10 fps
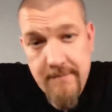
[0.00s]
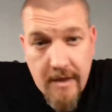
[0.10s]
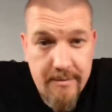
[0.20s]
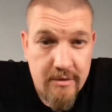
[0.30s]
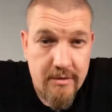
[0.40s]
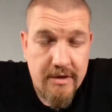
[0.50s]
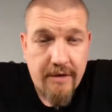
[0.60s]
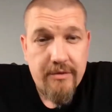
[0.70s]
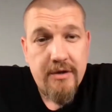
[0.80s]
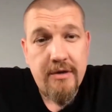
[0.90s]
I mean,
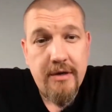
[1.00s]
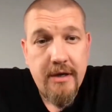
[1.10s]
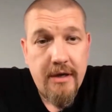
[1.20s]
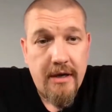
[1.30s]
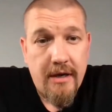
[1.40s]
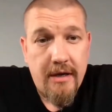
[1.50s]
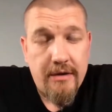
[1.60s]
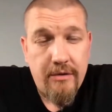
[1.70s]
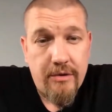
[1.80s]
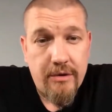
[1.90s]
currently
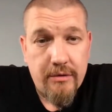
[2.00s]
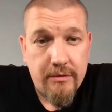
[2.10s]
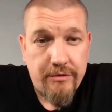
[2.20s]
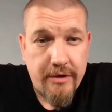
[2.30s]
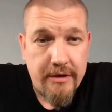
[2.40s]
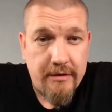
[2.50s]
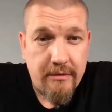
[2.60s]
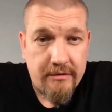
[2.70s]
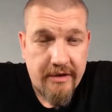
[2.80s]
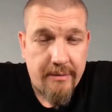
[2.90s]
you cannot trade
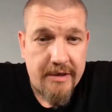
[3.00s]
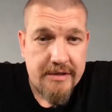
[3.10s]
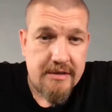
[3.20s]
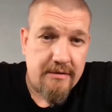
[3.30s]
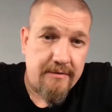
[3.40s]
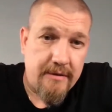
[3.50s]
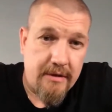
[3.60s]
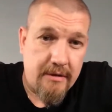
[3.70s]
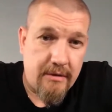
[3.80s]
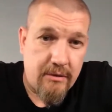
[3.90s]
on Timex if
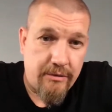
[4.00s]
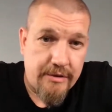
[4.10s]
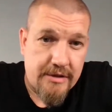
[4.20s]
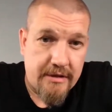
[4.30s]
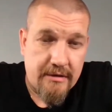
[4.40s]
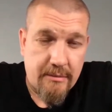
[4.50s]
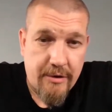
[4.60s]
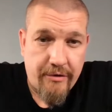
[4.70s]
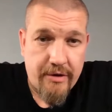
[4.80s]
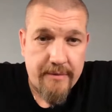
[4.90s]
you reside in
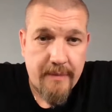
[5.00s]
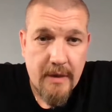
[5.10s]
America,